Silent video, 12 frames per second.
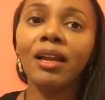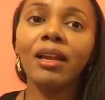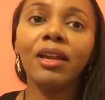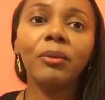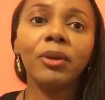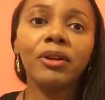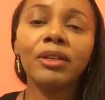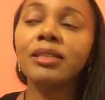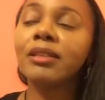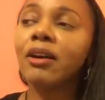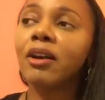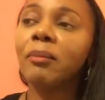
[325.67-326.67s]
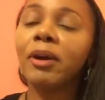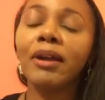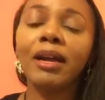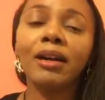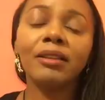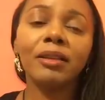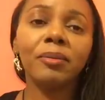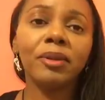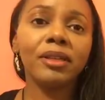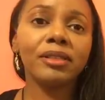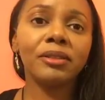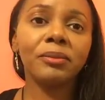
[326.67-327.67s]
He went on to talk about how they
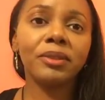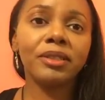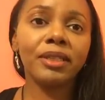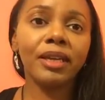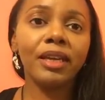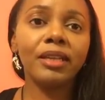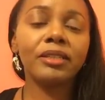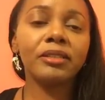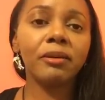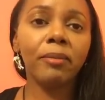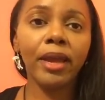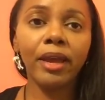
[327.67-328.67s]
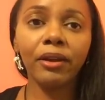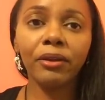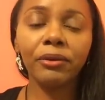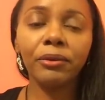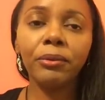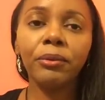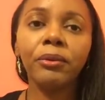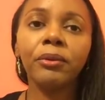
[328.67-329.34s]
blessed it with sage and tobacco.